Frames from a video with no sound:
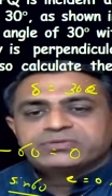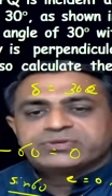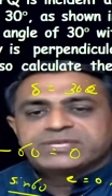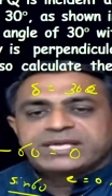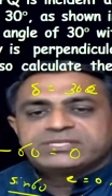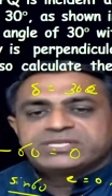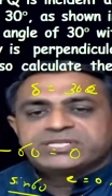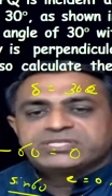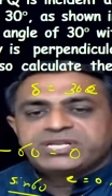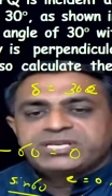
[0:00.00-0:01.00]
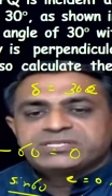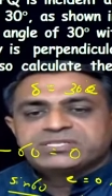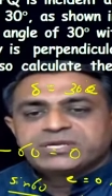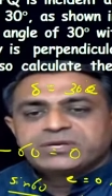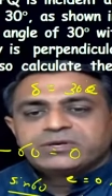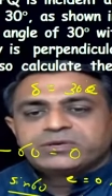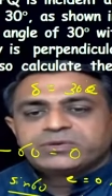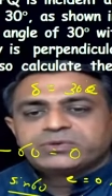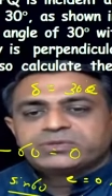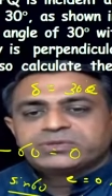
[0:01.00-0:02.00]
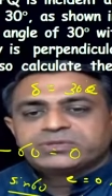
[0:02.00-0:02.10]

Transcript: So sine 60 is root